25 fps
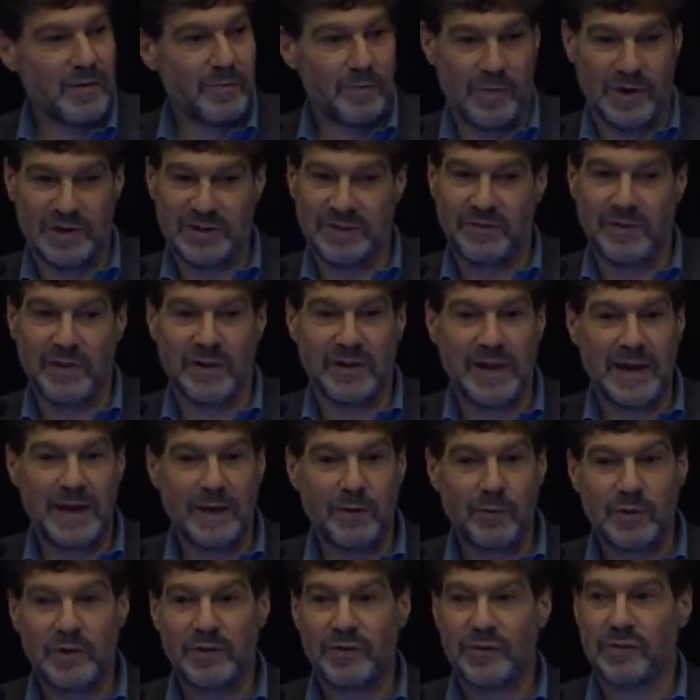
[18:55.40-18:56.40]
Much of the
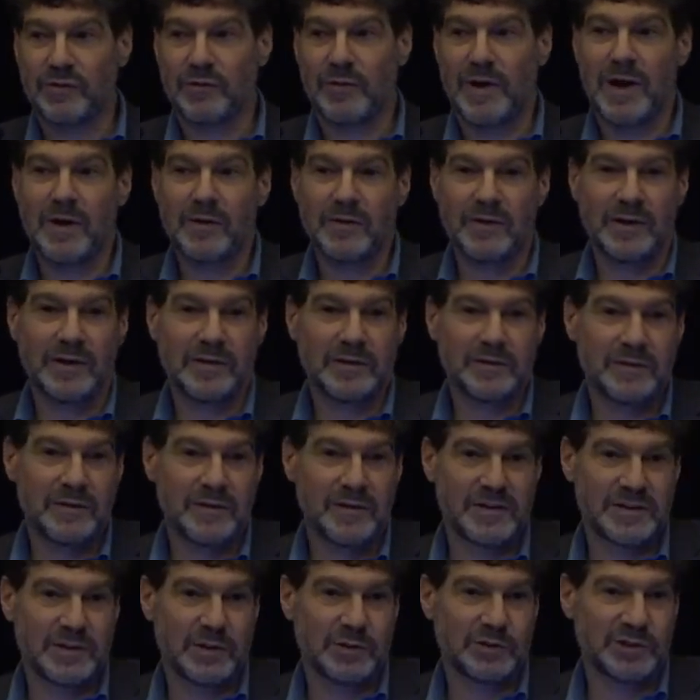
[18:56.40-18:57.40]
language surrounding
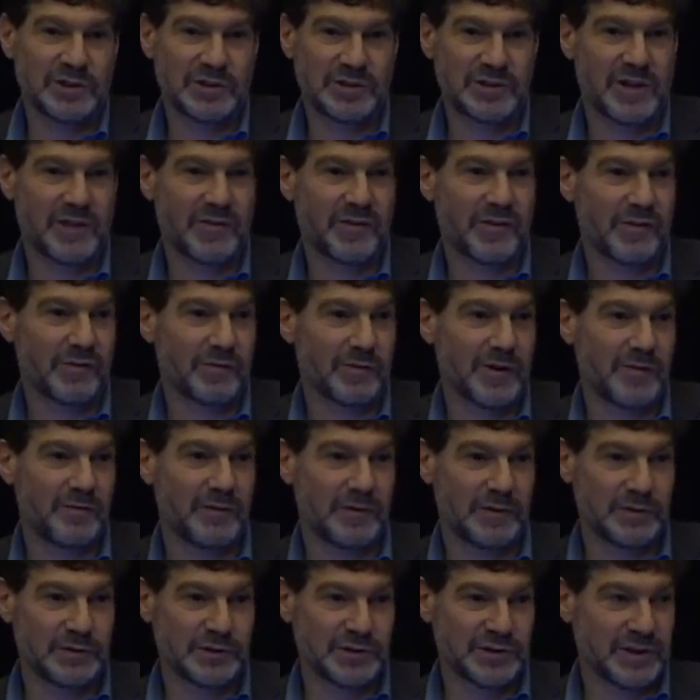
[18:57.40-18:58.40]
the social justice
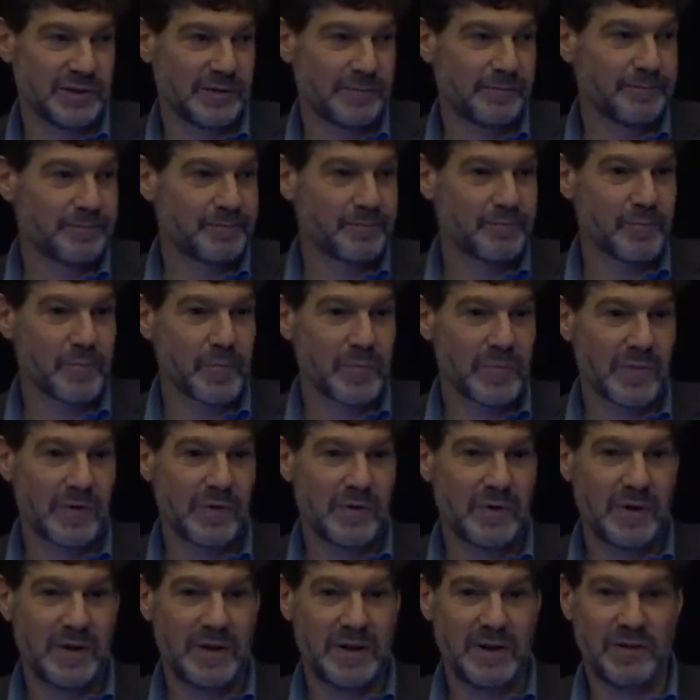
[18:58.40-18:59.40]
revolution
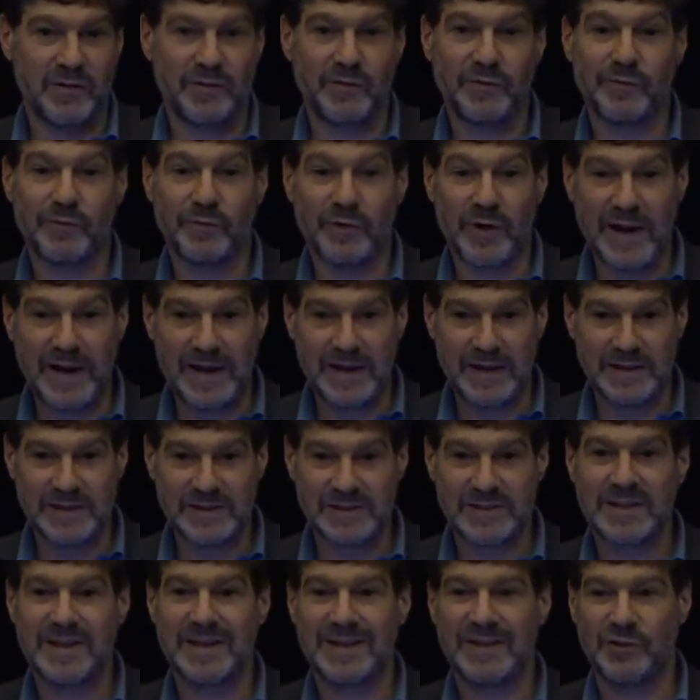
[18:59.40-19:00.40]
is
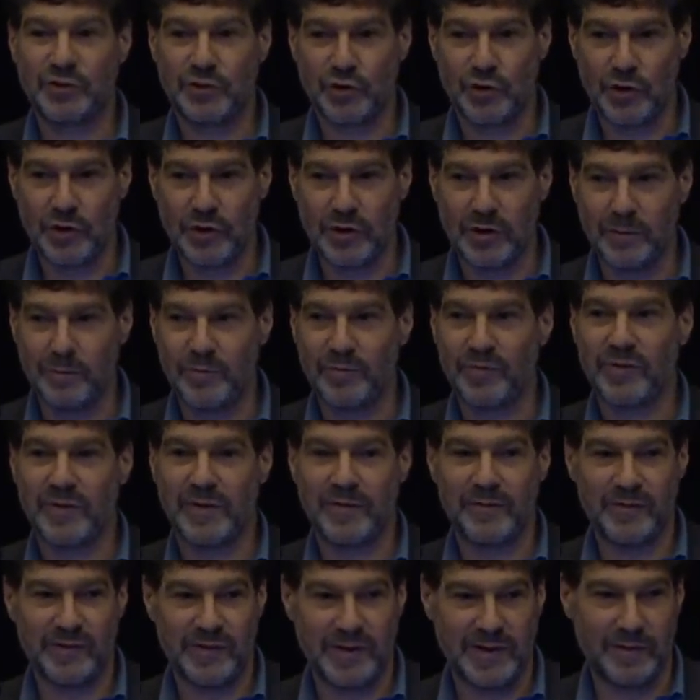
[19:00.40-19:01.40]
phrased in terms
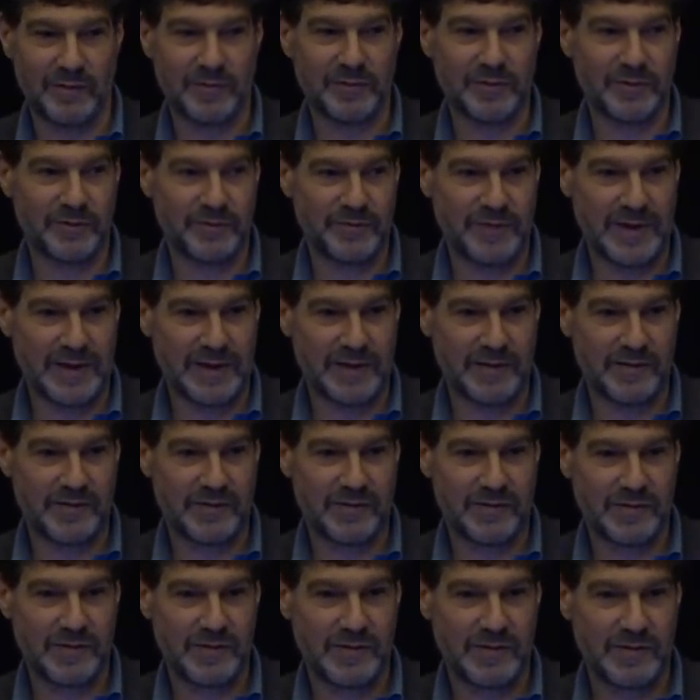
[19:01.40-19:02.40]
of
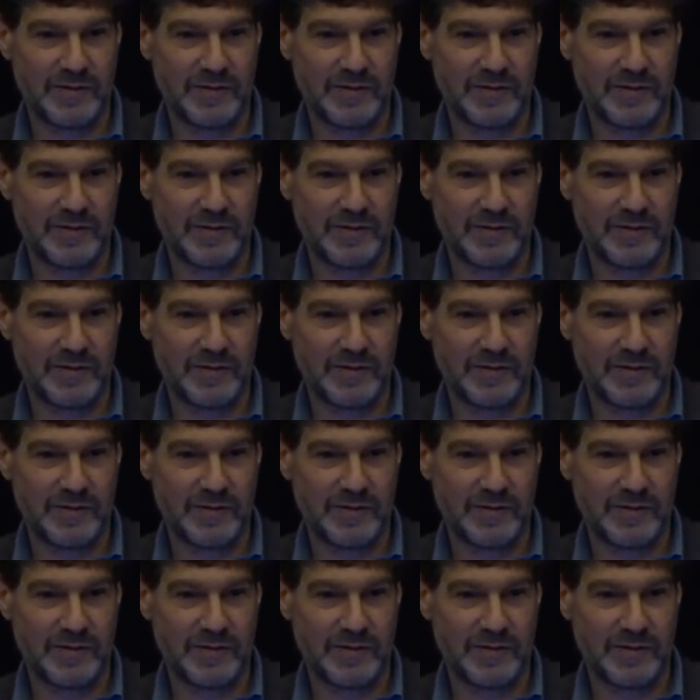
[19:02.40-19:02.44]
self-defense.